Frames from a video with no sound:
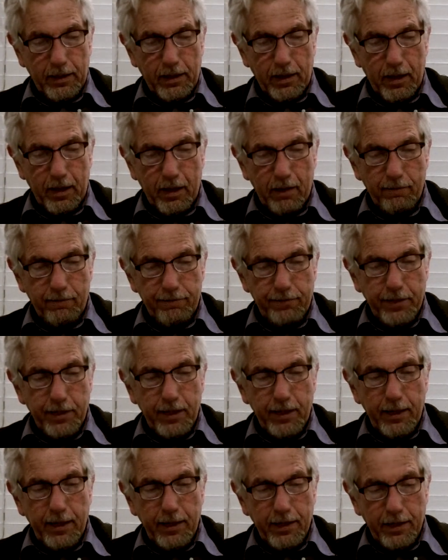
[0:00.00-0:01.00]
of
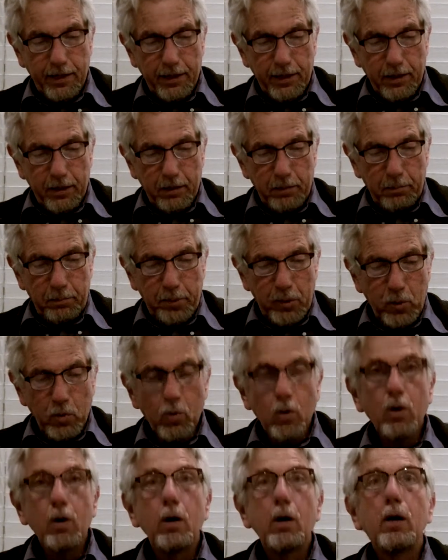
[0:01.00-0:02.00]
the
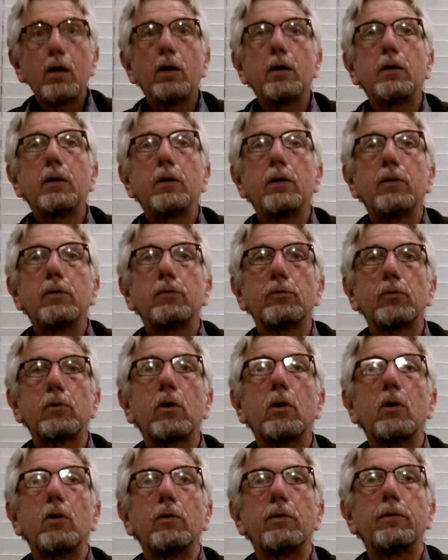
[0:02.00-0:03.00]
pure
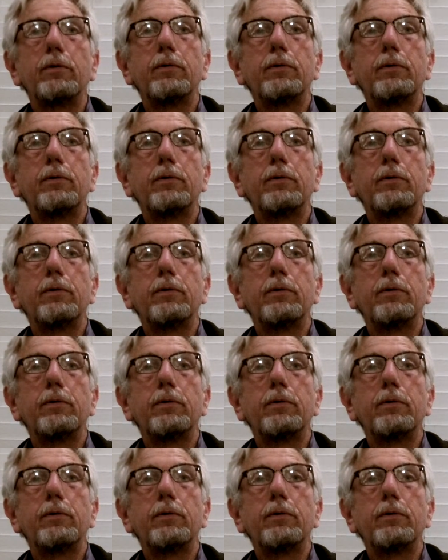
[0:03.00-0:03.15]
throne,